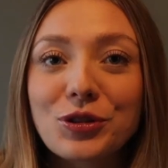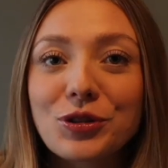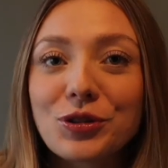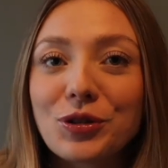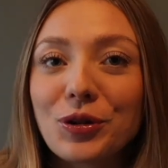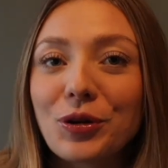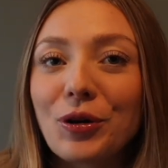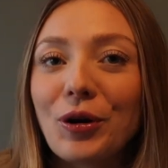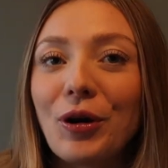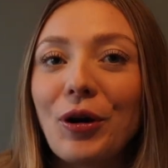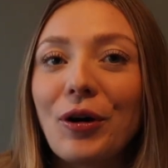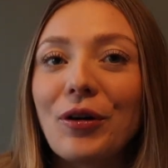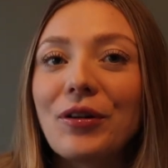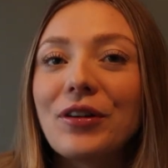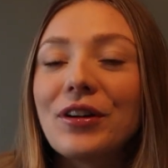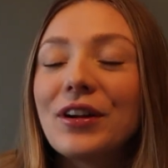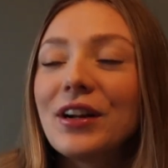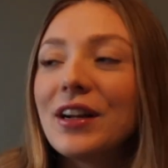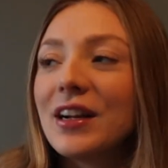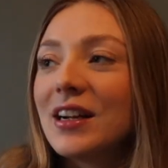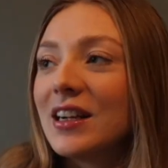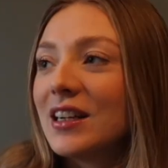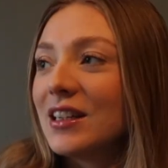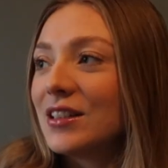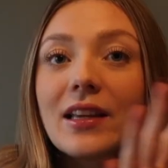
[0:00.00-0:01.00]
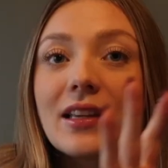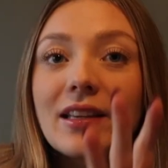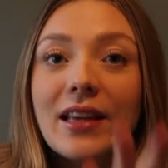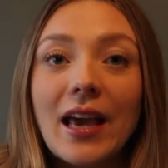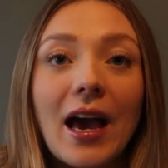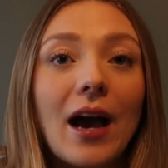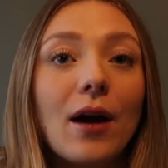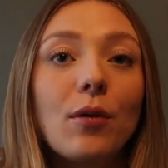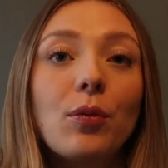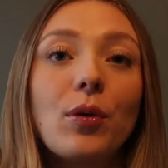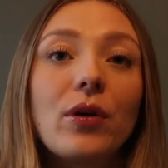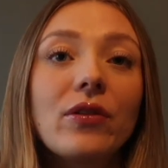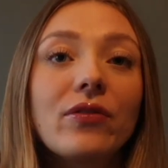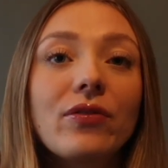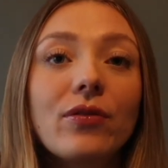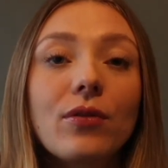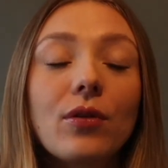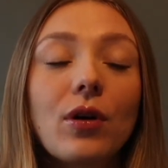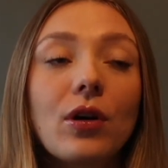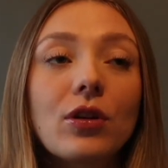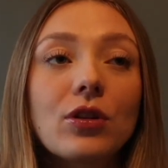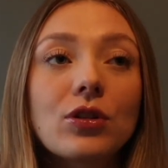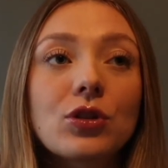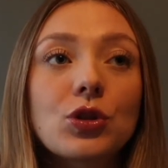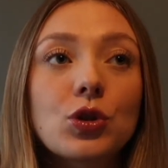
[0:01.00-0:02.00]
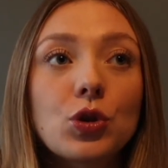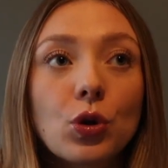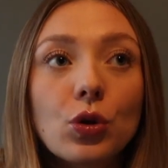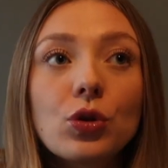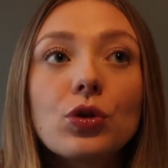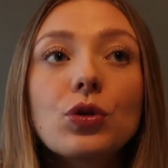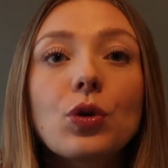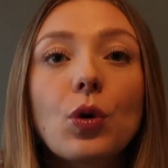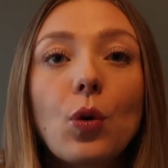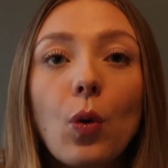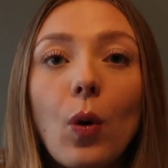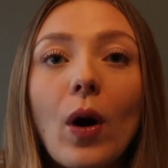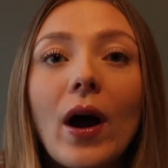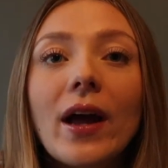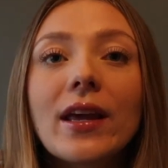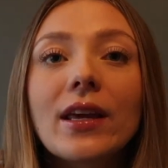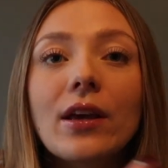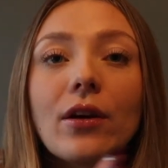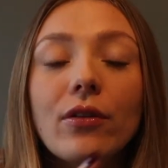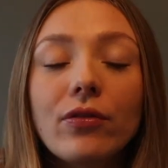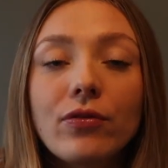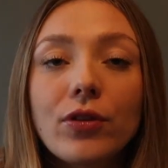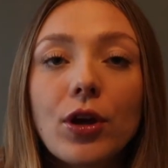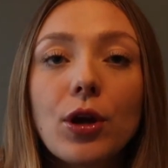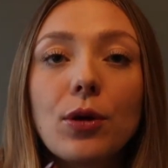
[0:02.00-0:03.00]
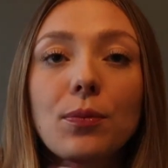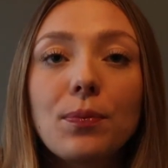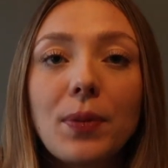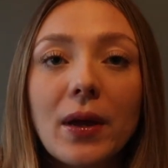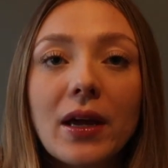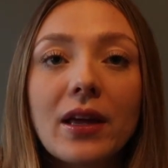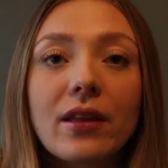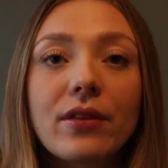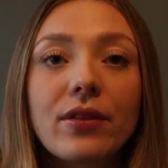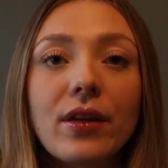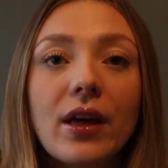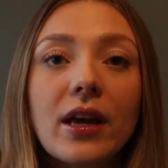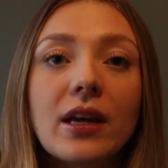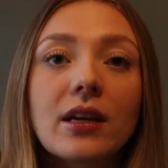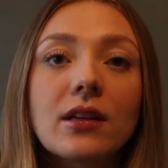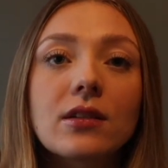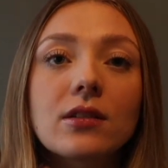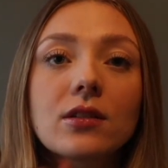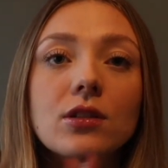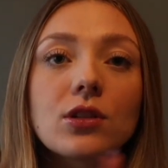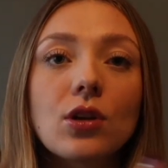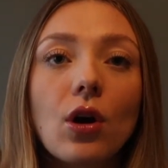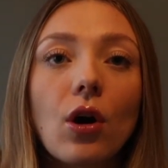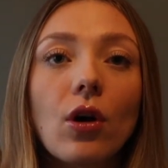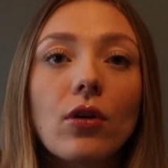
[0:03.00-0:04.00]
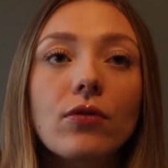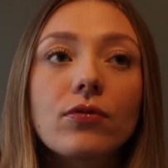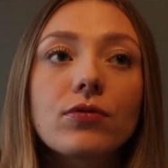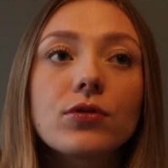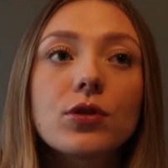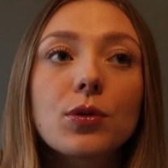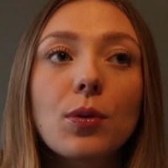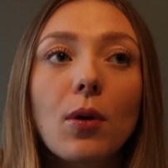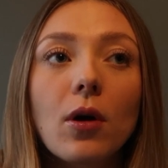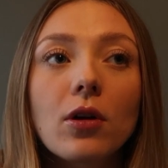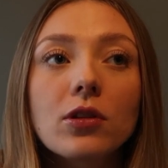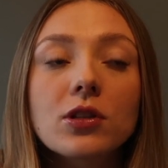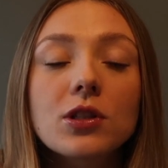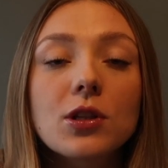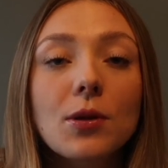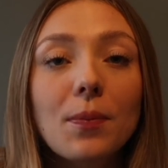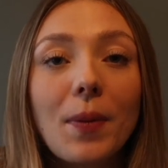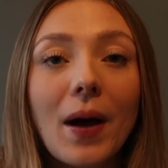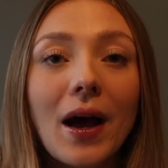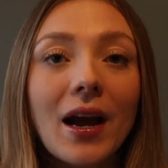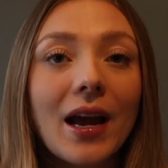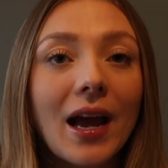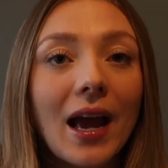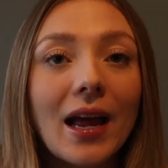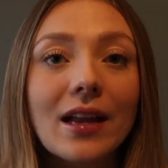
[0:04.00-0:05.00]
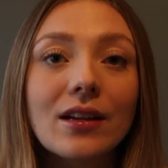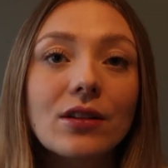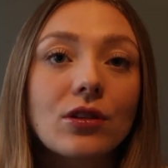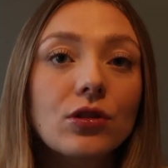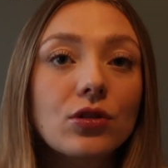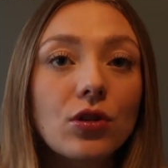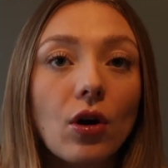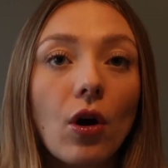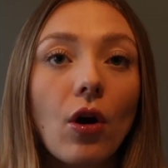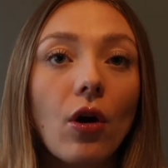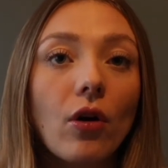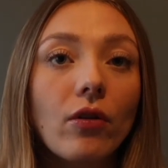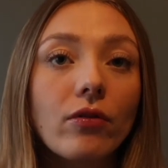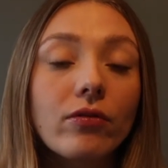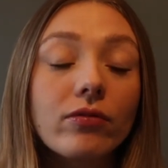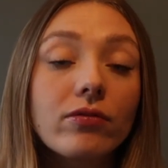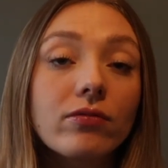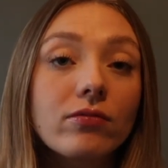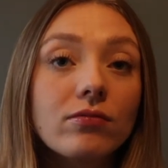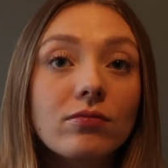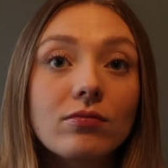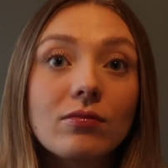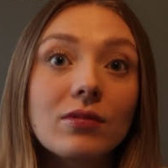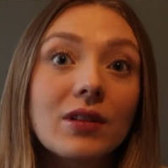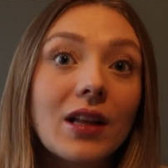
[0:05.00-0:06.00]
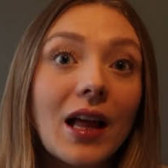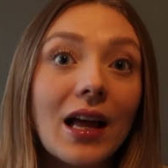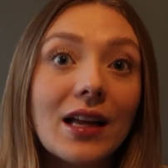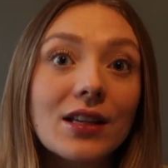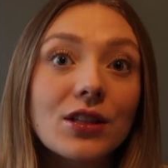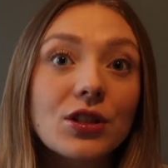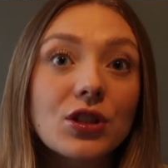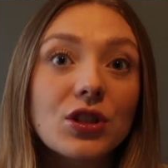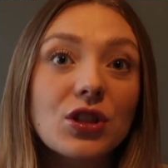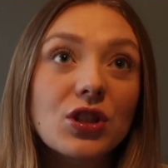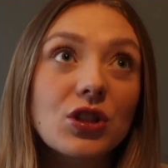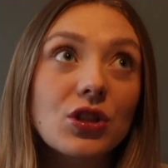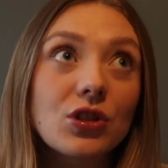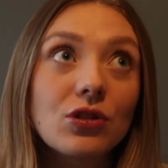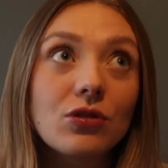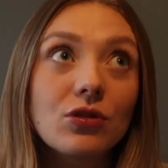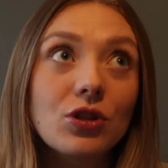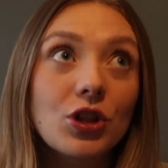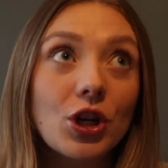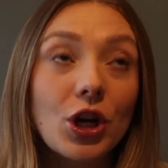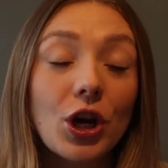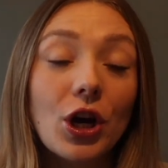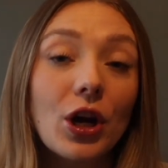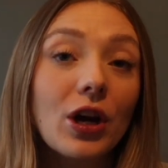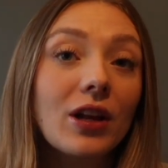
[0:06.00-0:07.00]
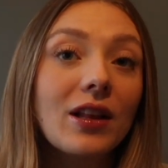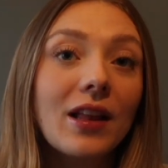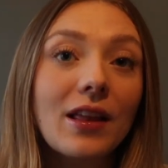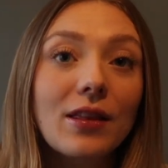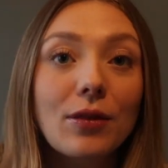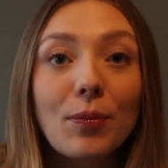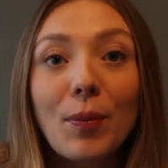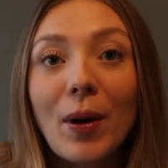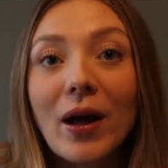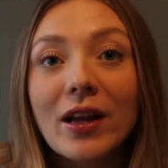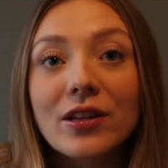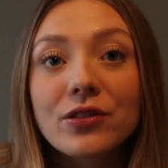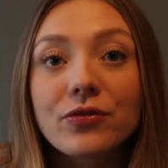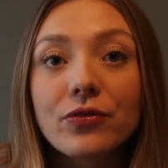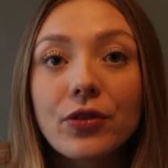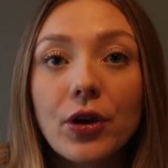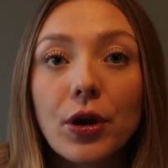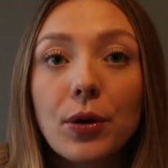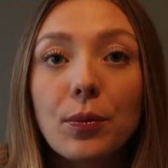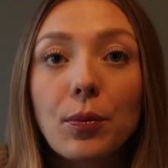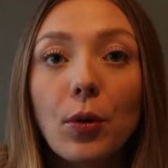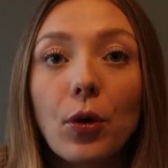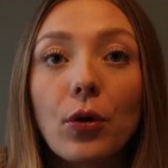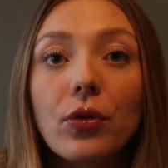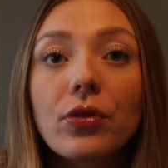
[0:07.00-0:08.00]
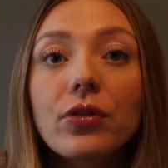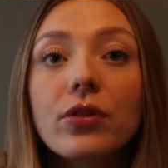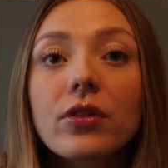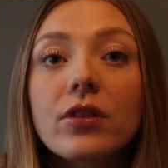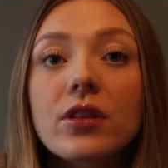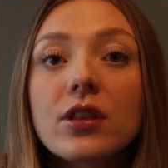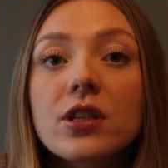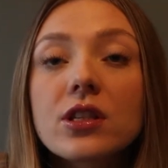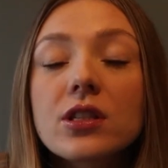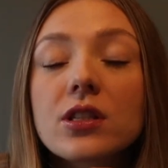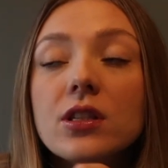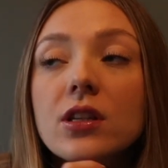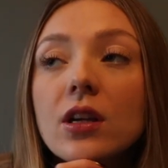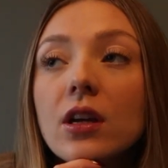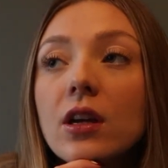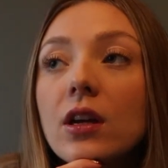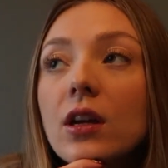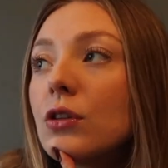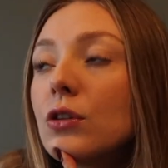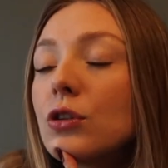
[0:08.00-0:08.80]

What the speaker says: So yeah, we've done quite a few big things sort of towards the back end of last year, like the past few months.